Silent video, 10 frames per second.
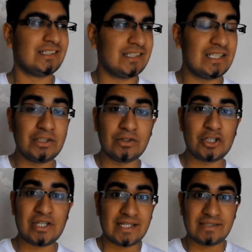You know,
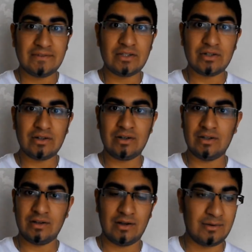share this video
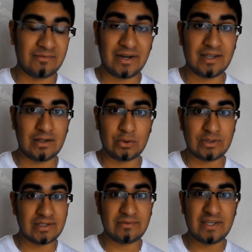um, via
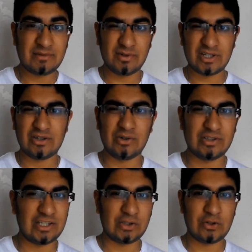Twitter, Facebook, you know, other
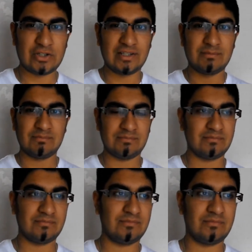social
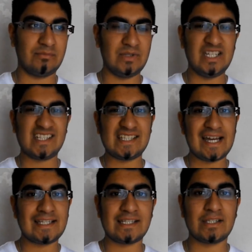media sites
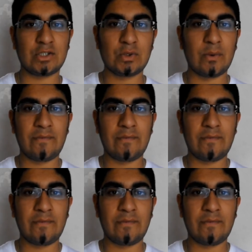and stuff.